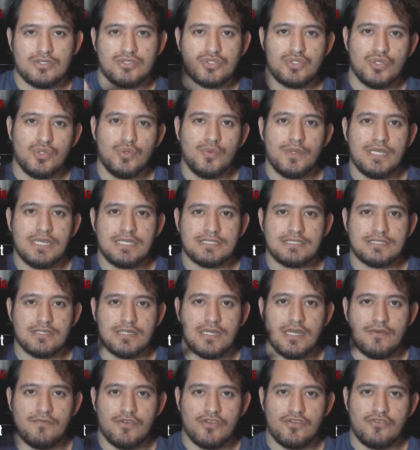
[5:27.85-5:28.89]
2 wings to
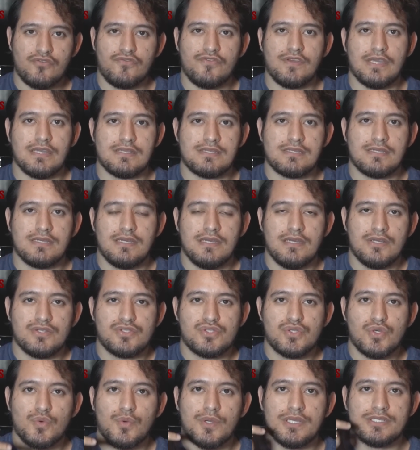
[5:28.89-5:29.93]
cover their feet,
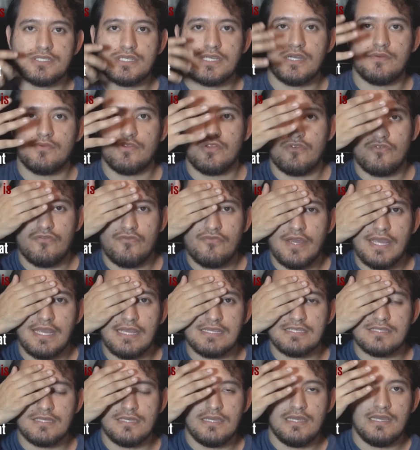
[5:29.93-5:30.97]
2 wings to cover their
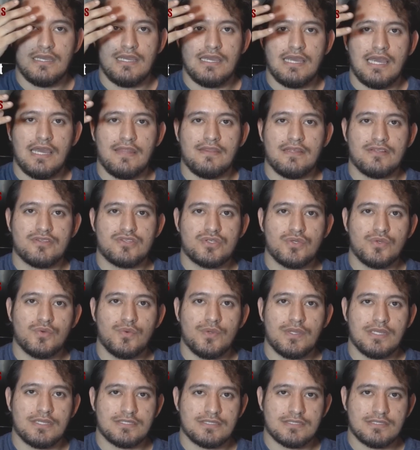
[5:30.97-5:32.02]
face, and then 2
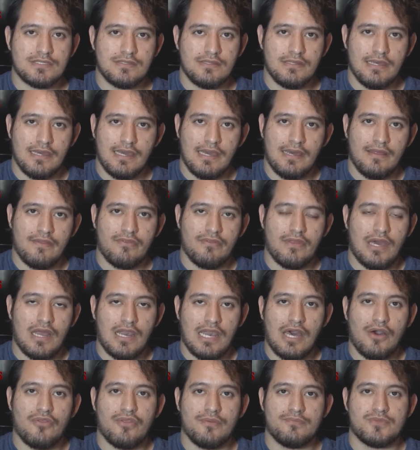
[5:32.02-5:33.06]
wings that
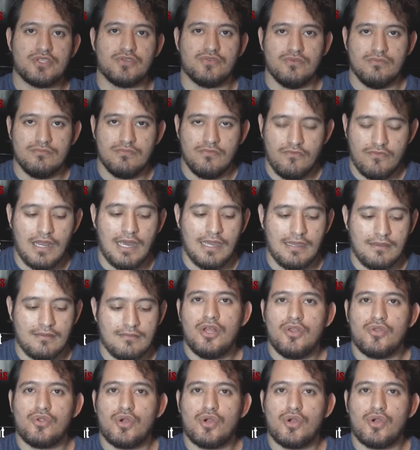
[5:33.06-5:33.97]
allow them to fly.